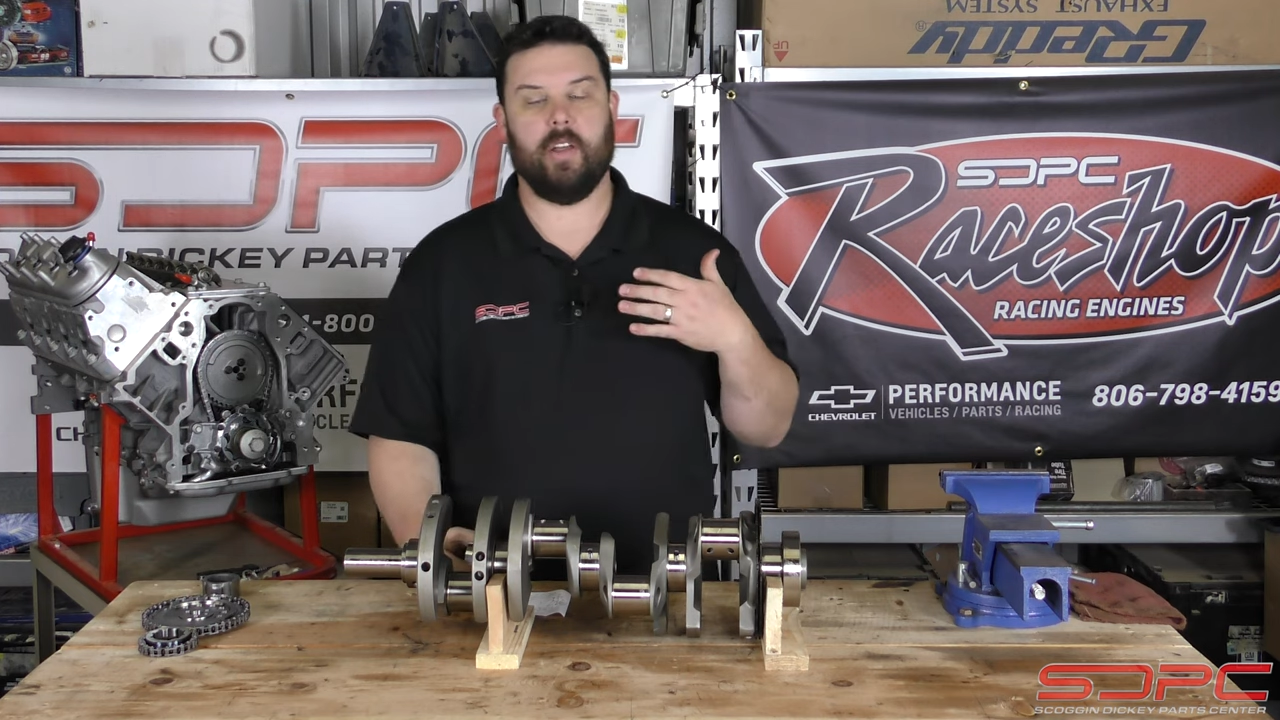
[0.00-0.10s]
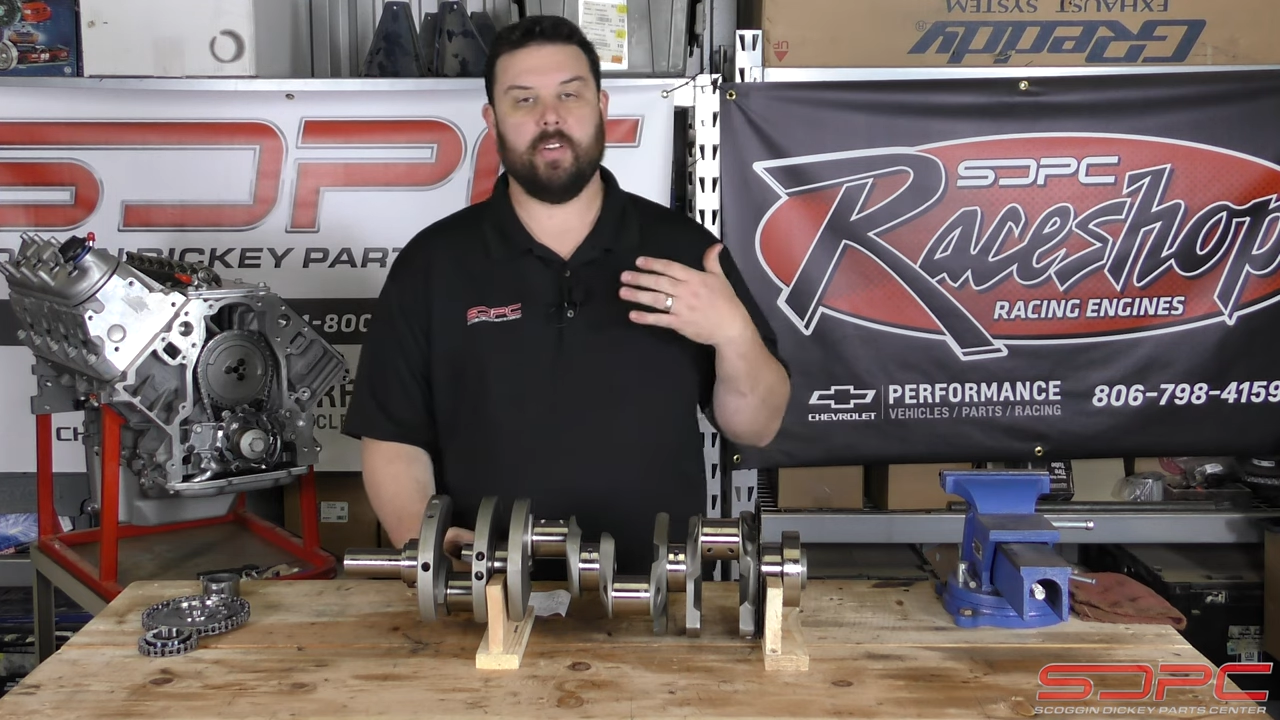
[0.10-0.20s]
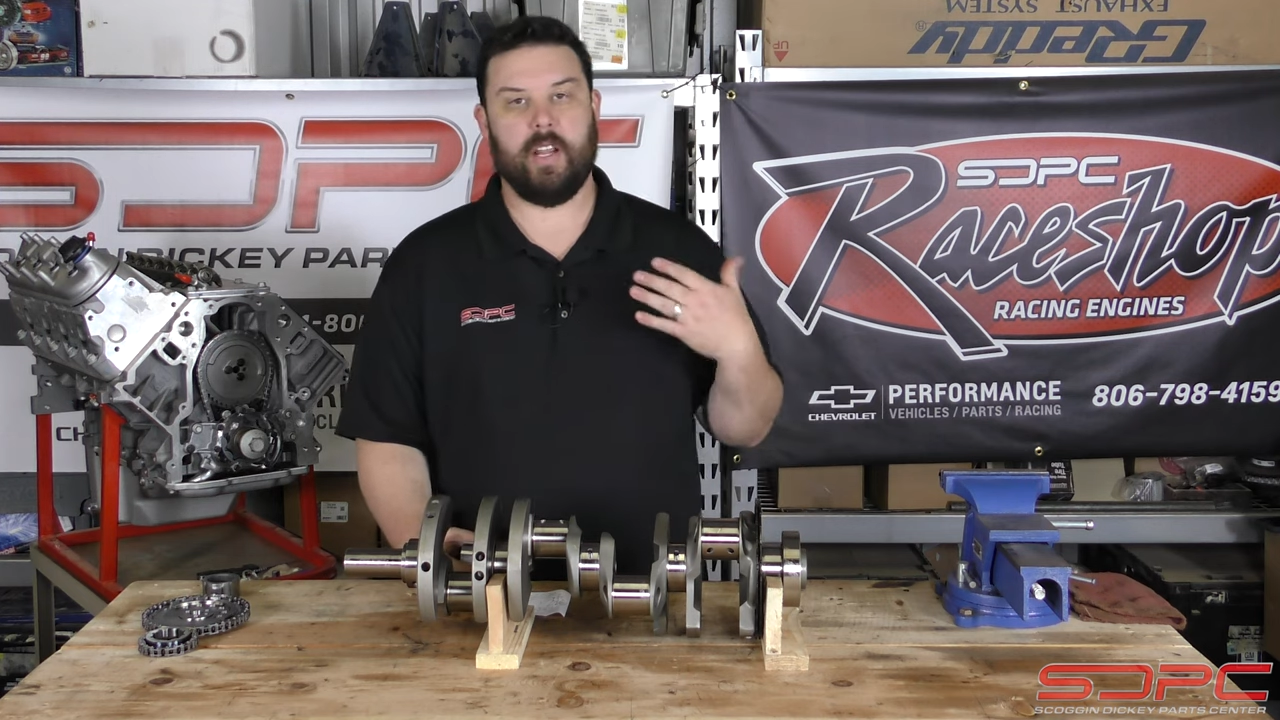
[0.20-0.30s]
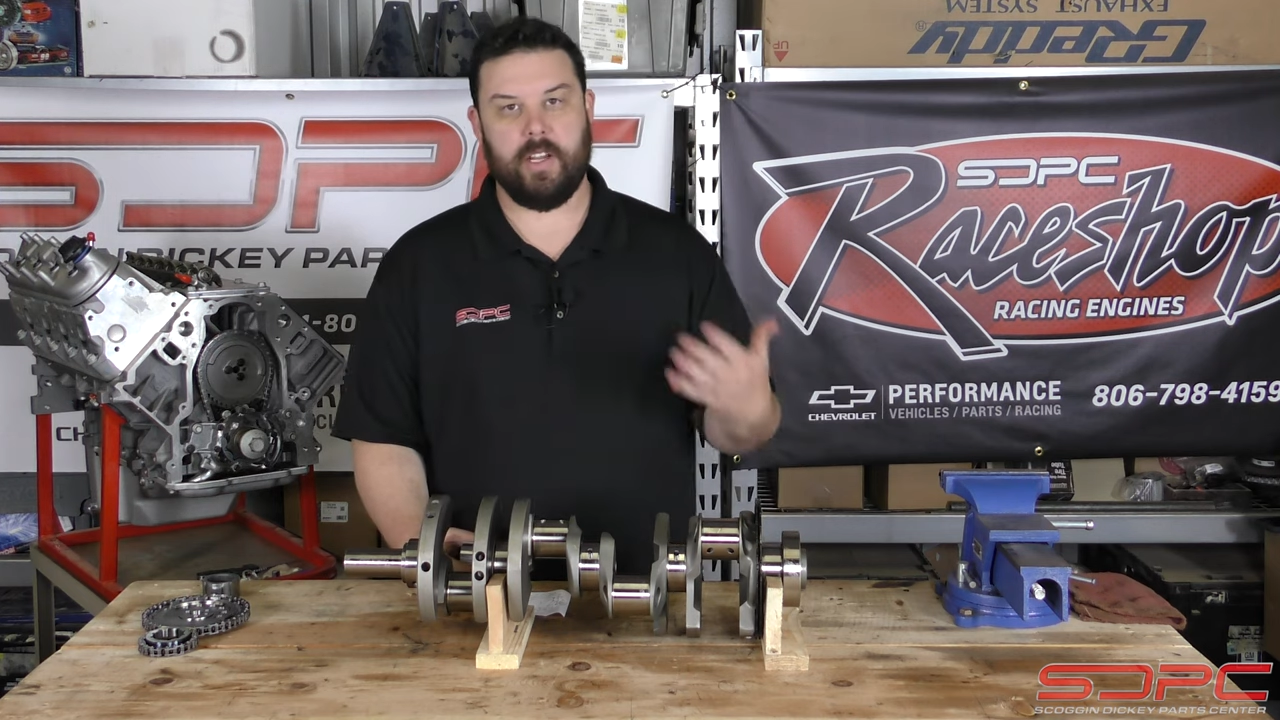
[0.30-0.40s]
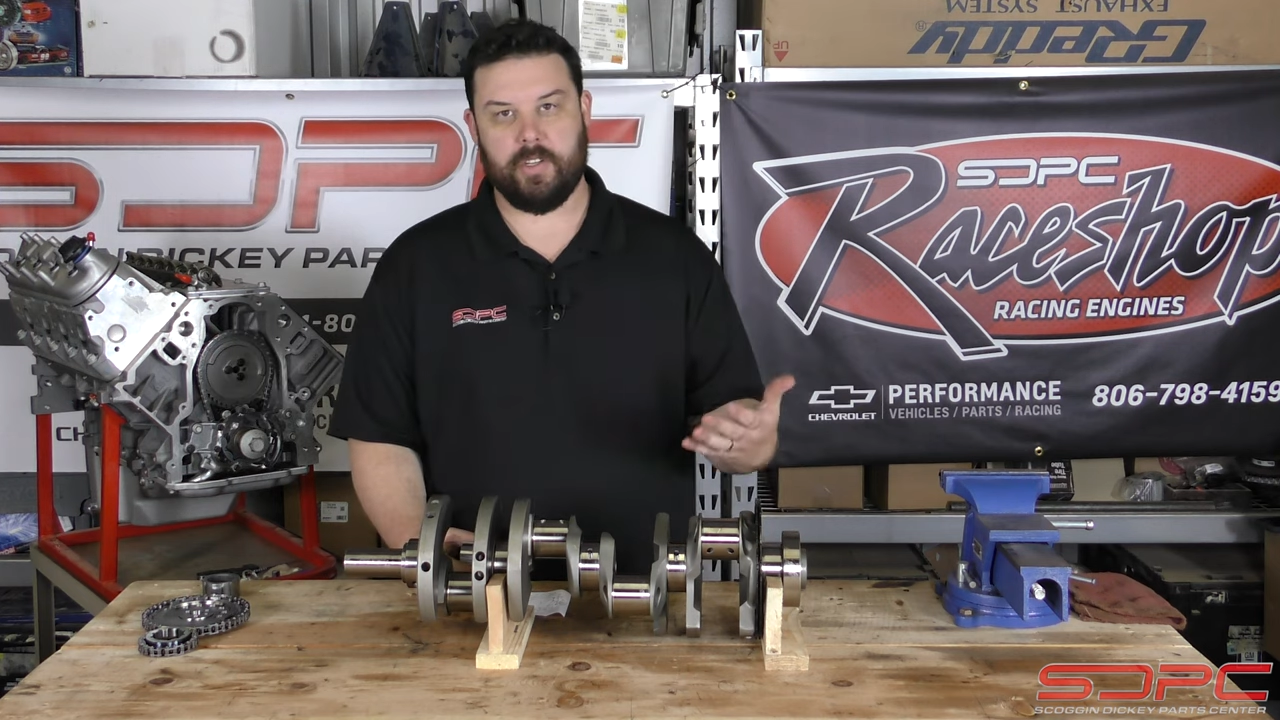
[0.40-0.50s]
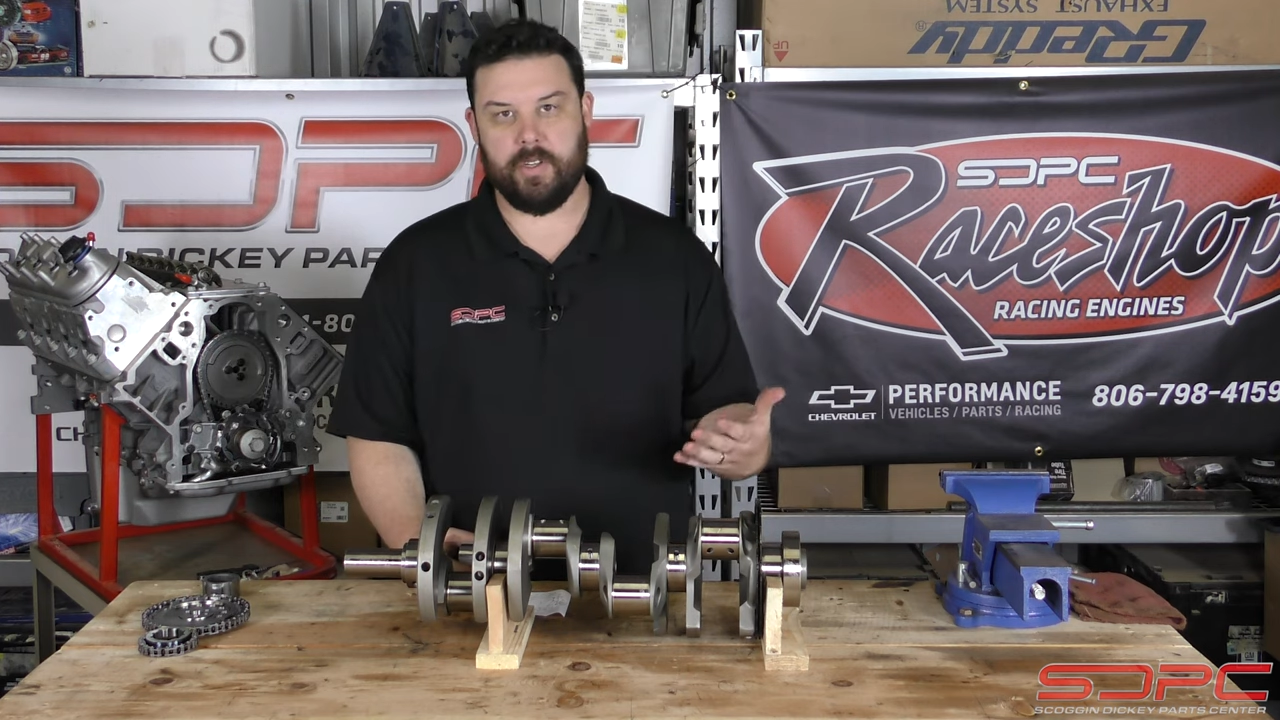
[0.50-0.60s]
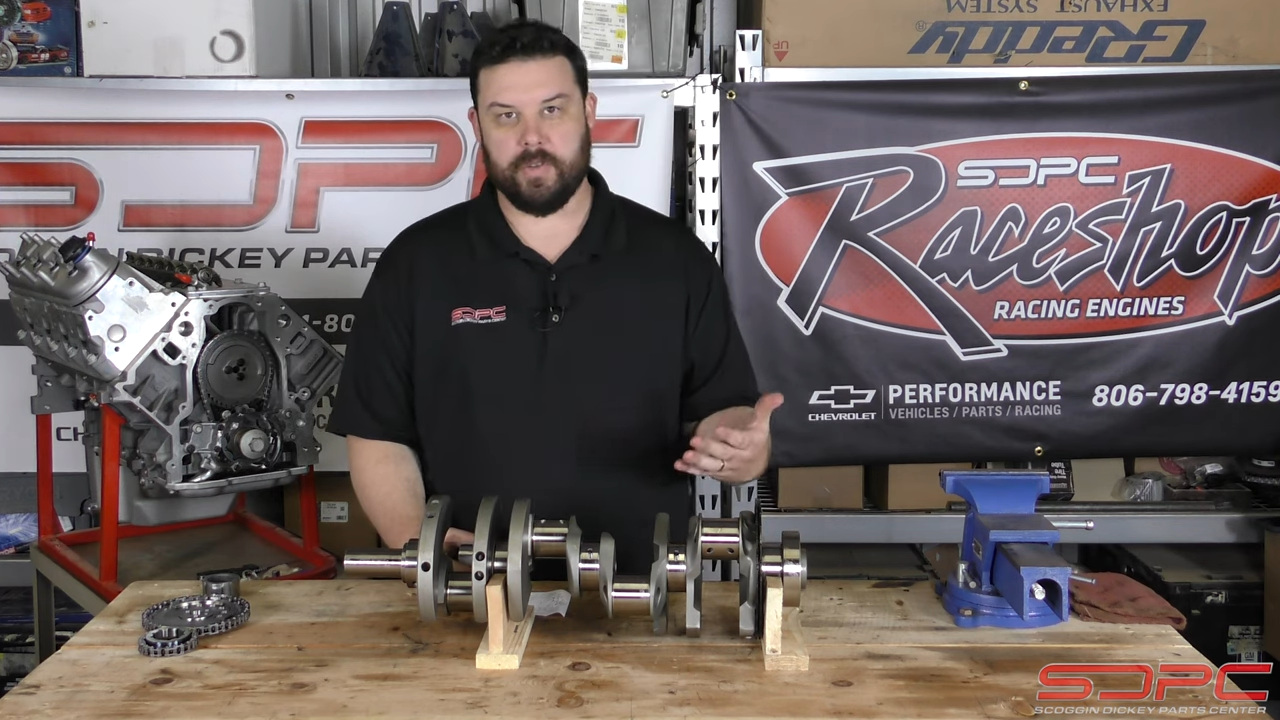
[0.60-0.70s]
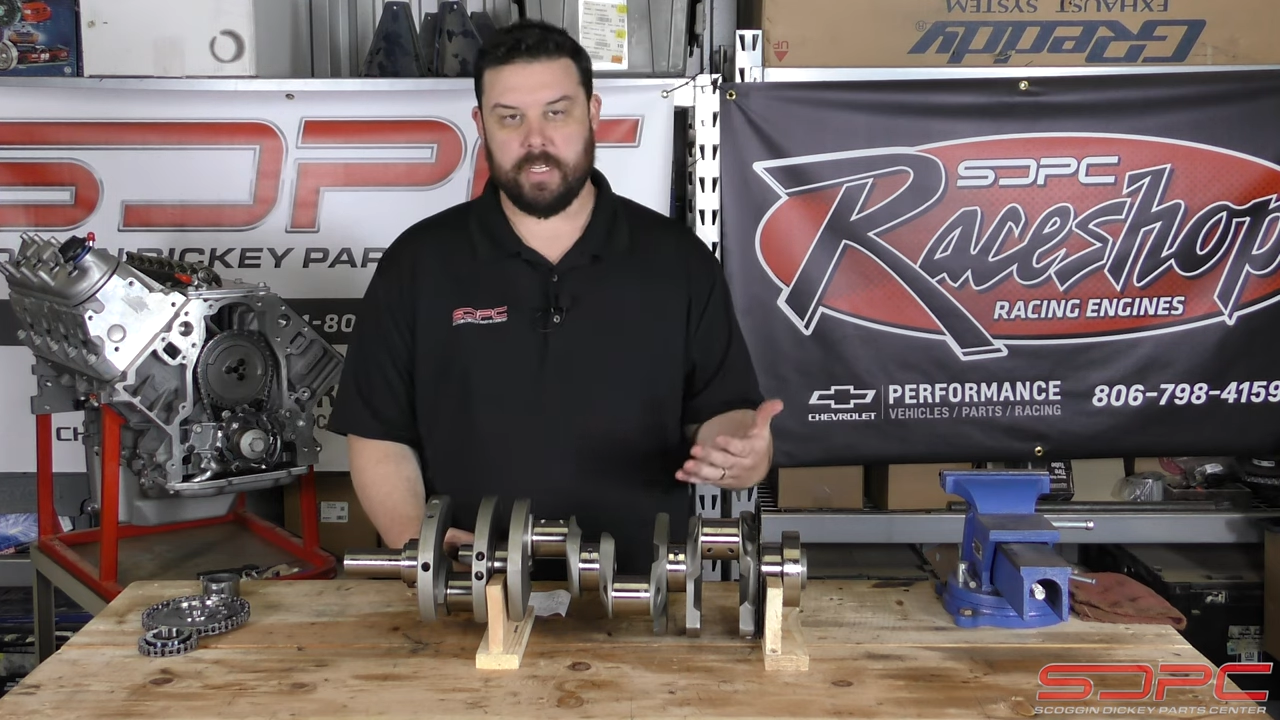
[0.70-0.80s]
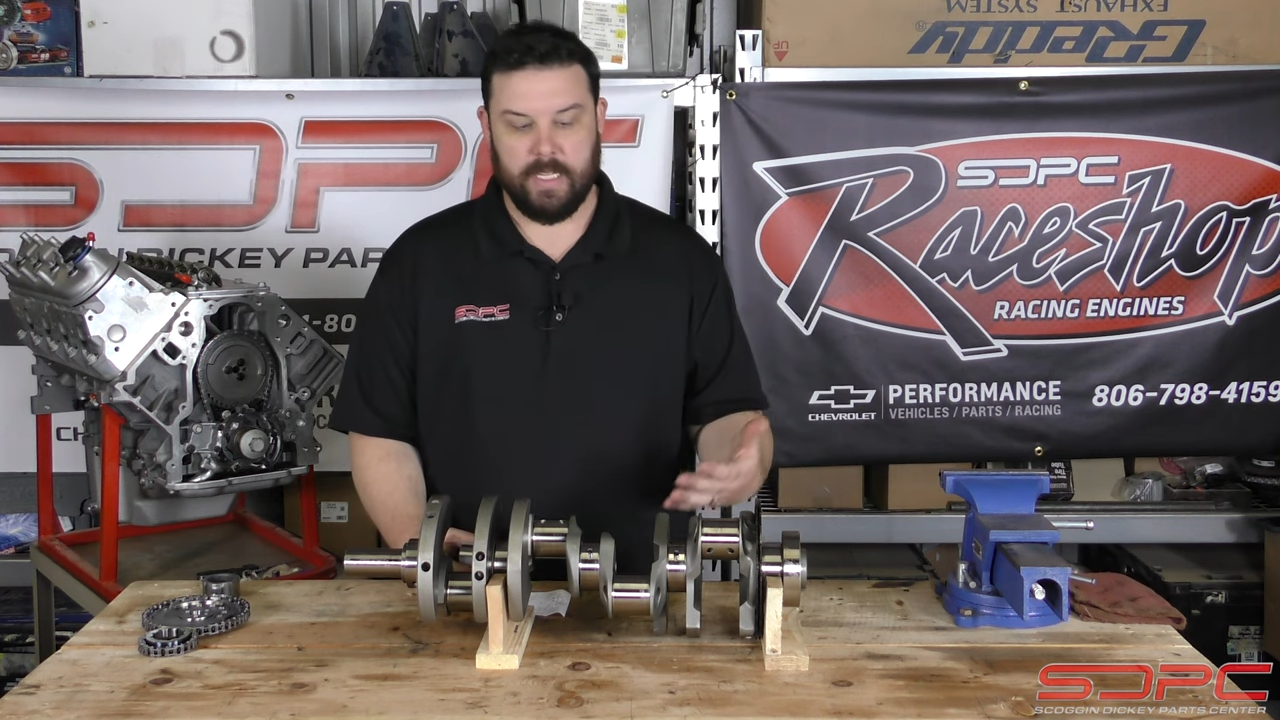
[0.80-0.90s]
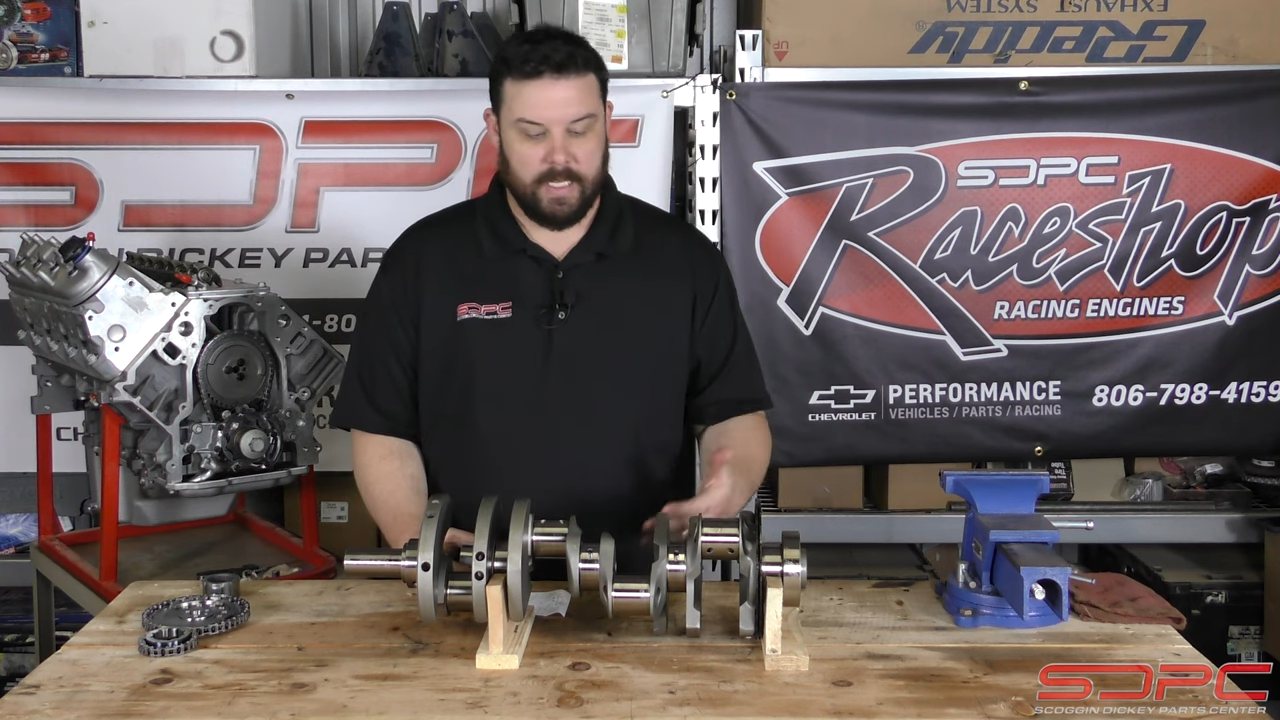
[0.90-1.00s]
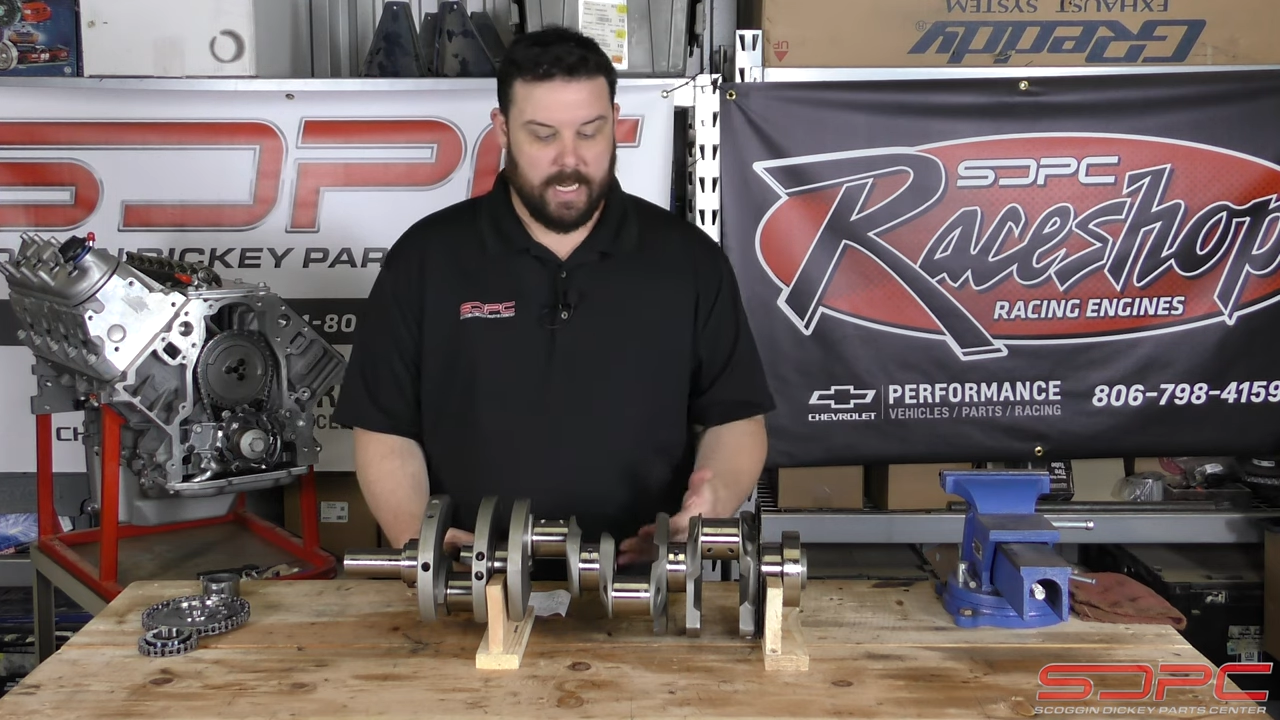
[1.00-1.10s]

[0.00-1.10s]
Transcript: other issues.